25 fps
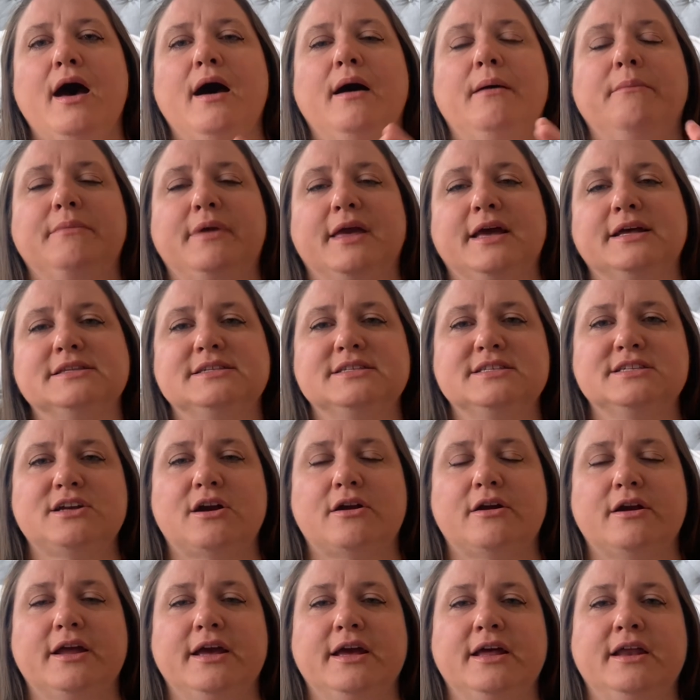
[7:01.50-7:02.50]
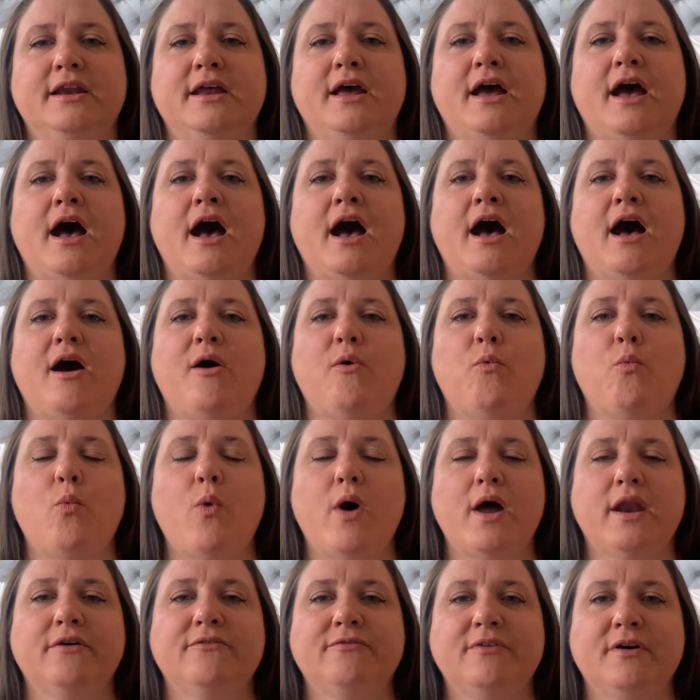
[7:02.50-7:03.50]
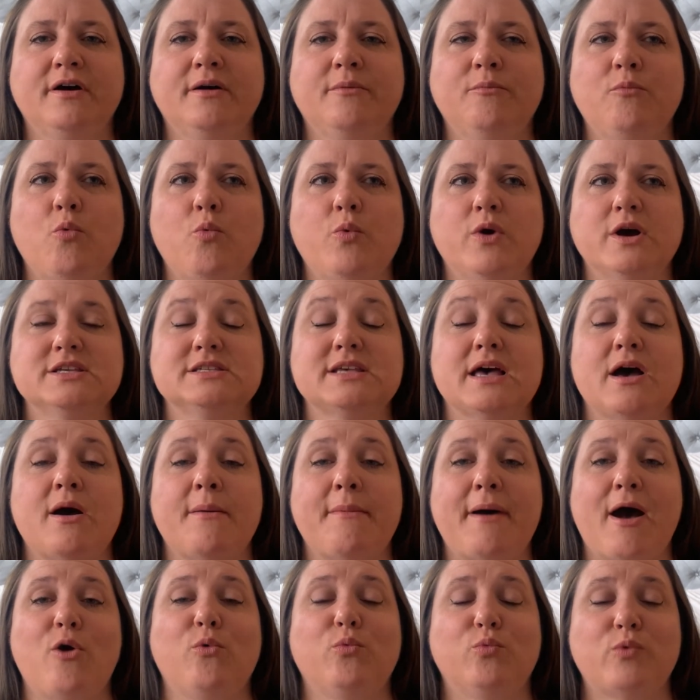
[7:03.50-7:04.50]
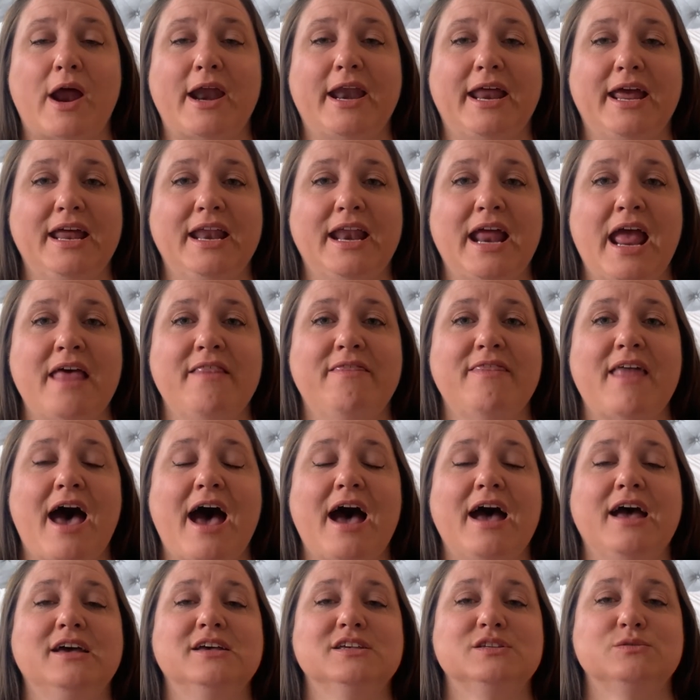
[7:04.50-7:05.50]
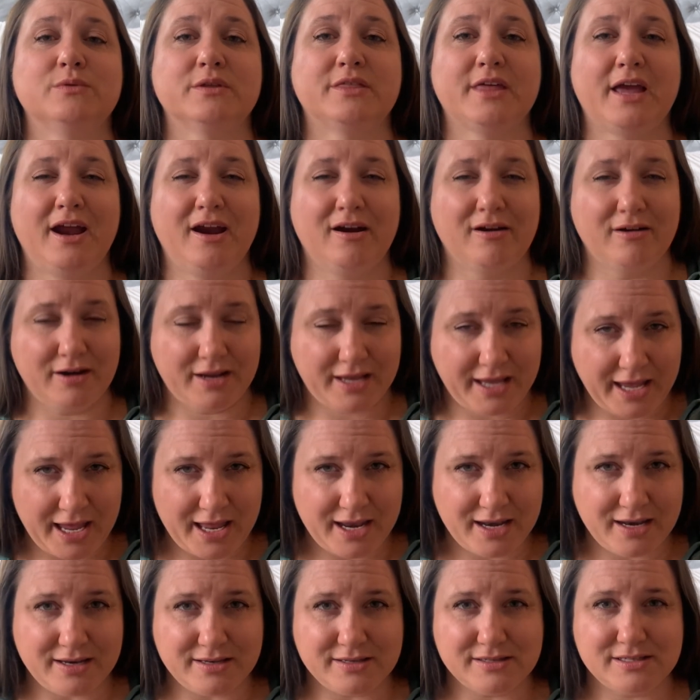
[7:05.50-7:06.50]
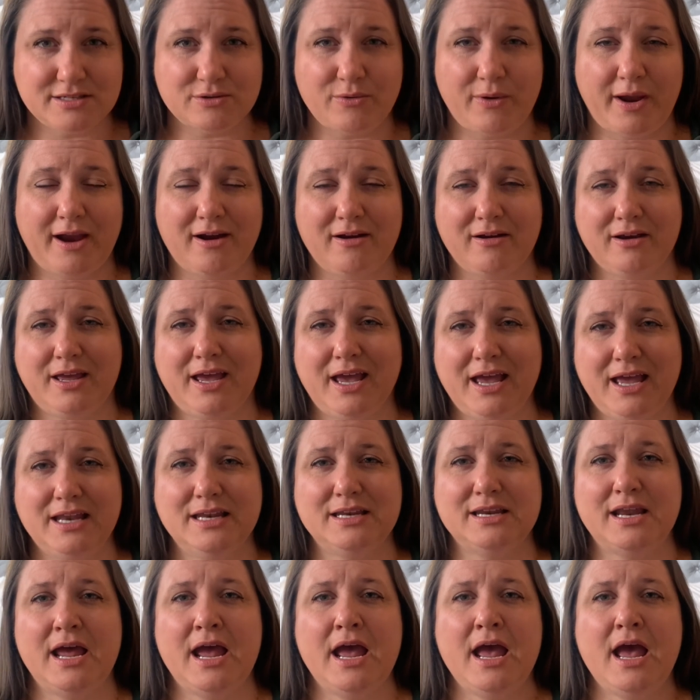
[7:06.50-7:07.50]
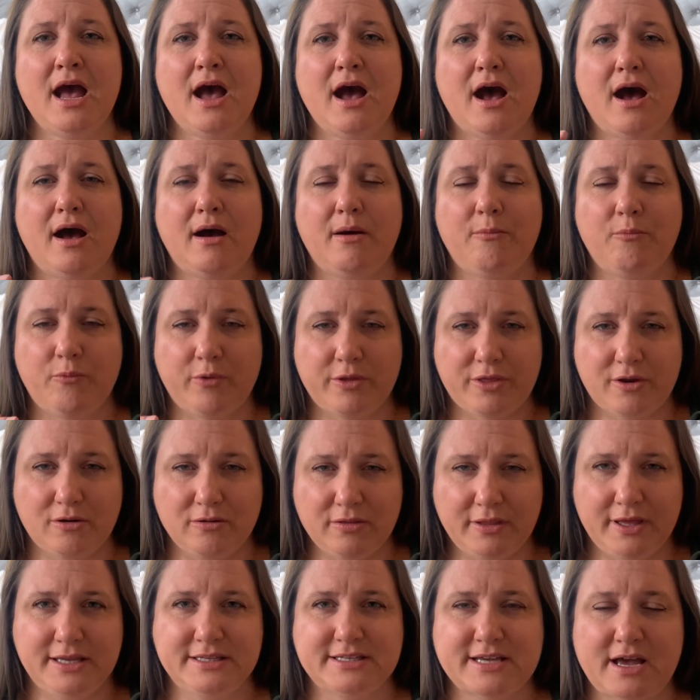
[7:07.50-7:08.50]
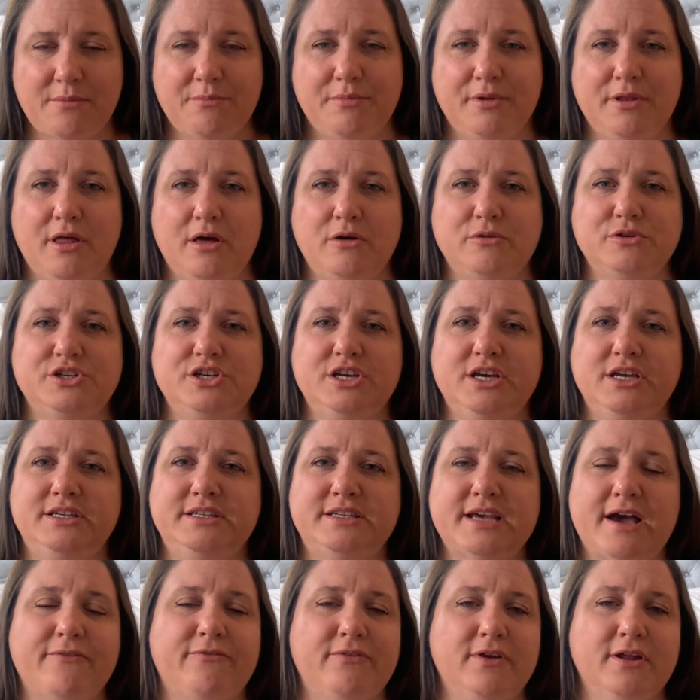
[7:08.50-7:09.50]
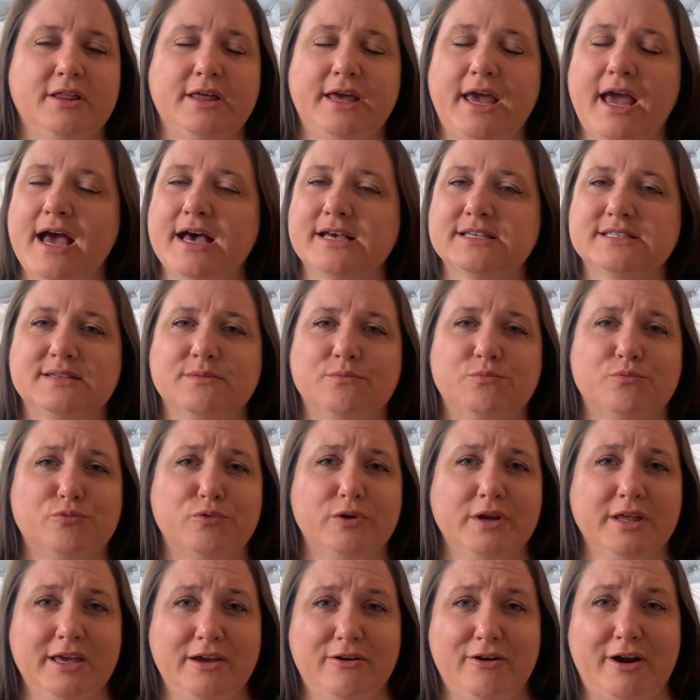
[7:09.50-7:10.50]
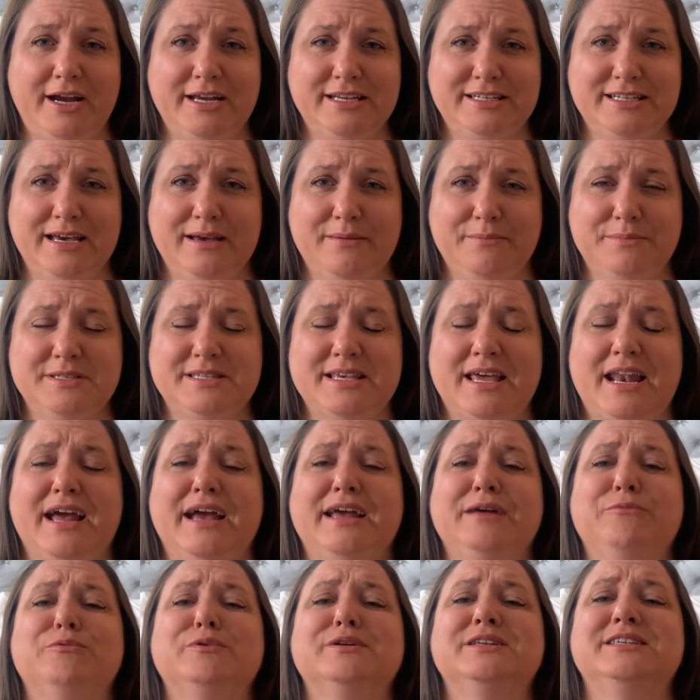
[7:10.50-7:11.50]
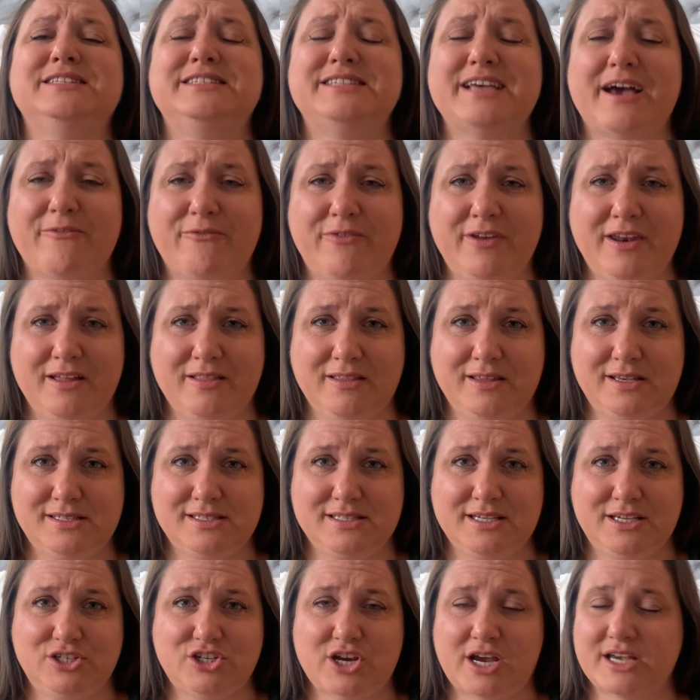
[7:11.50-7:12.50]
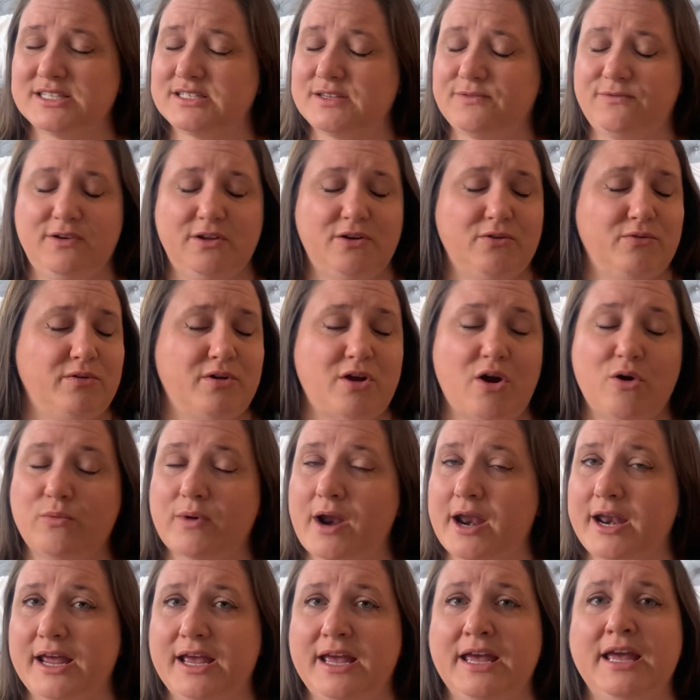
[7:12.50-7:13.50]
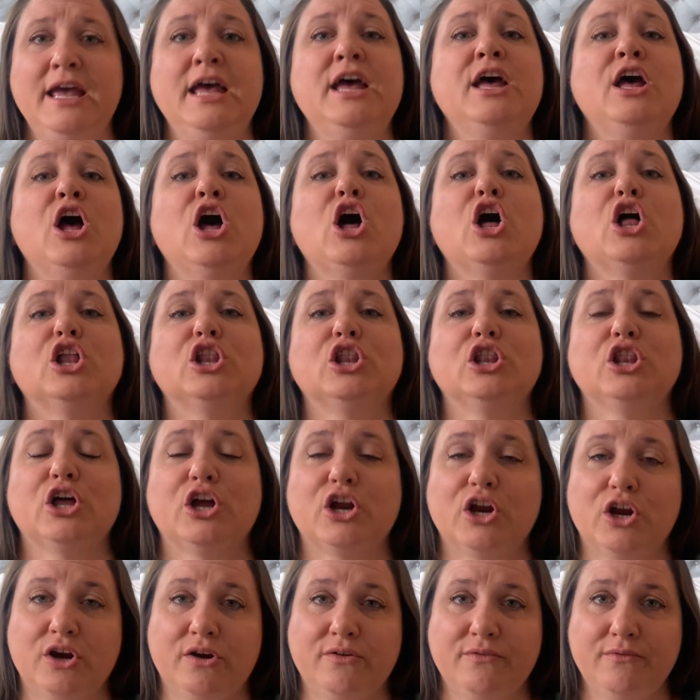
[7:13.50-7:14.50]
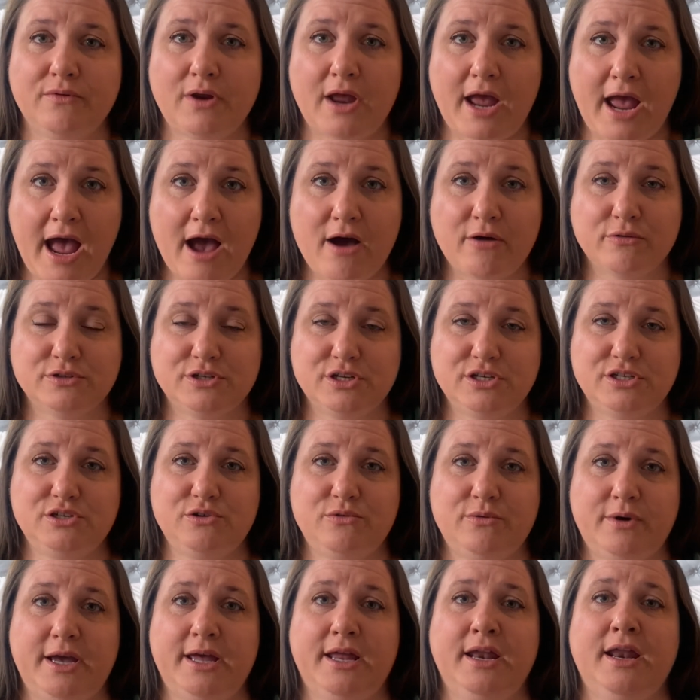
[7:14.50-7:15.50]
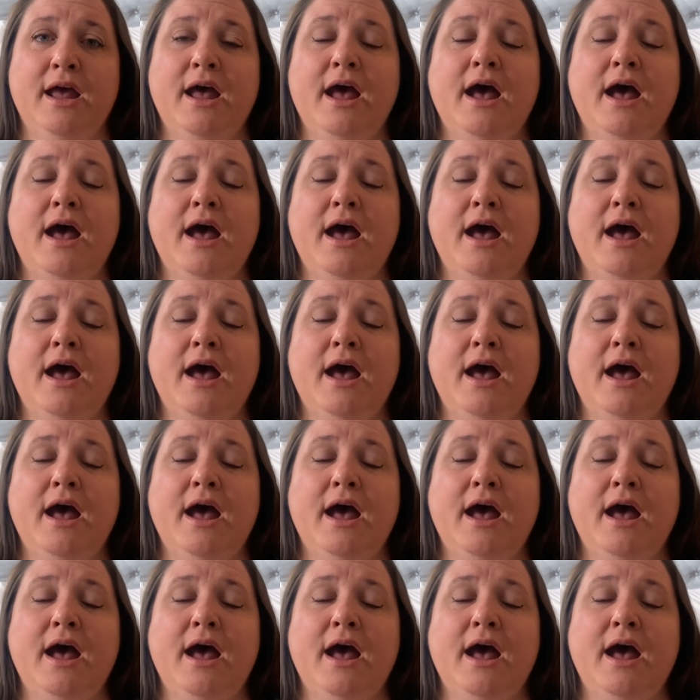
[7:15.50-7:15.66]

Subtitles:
get started. One of them was about Reddit, and that is with Erin Kitten. So Erin Kitten, with her link down below, she definitely has some really great tips. And I would definitely suggest, if you don't know Reddit, learn how to do it